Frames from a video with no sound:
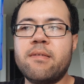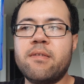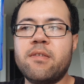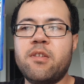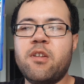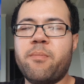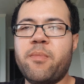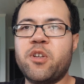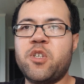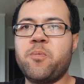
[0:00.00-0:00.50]

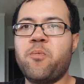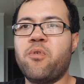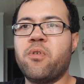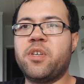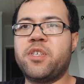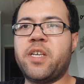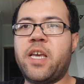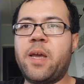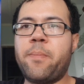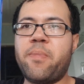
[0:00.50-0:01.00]
not much more
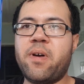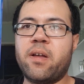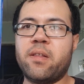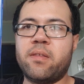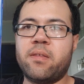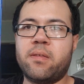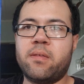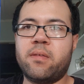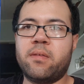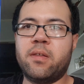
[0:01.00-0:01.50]
to say
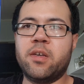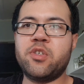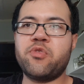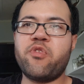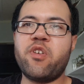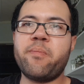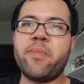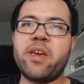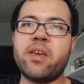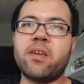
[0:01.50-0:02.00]
about this
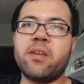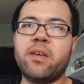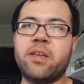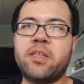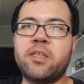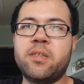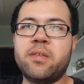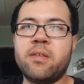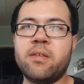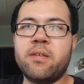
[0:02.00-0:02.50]
remake.
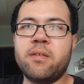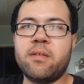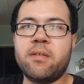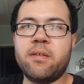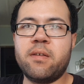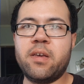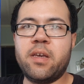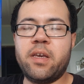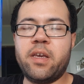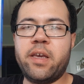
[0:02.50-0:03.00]

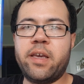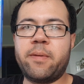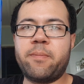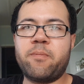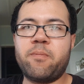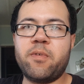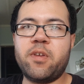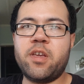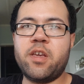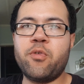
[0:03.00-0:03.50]

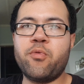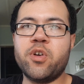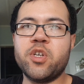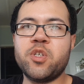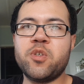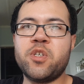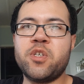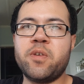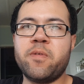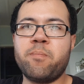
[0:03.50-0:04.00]
It
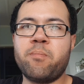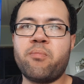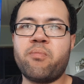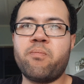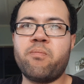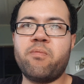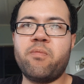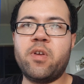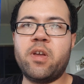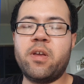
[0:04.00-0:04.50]
was,
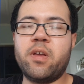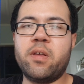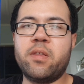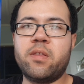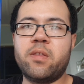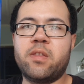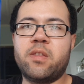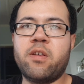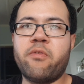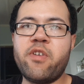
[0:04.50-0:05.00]

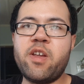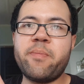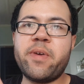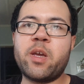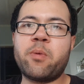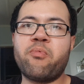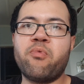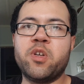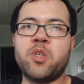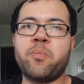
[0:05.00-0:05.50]
the
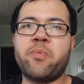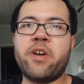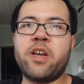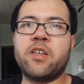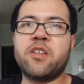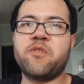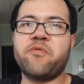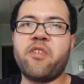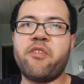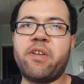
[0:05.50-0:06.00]
remake was
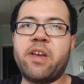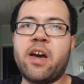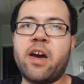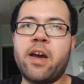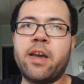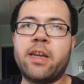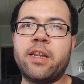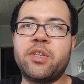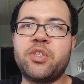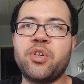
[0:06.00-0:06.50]
praised very
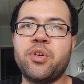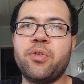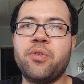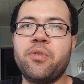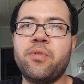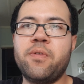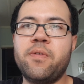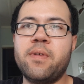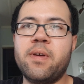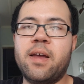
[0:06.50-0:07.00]
highly
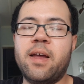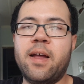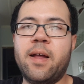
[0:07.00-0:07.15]
too.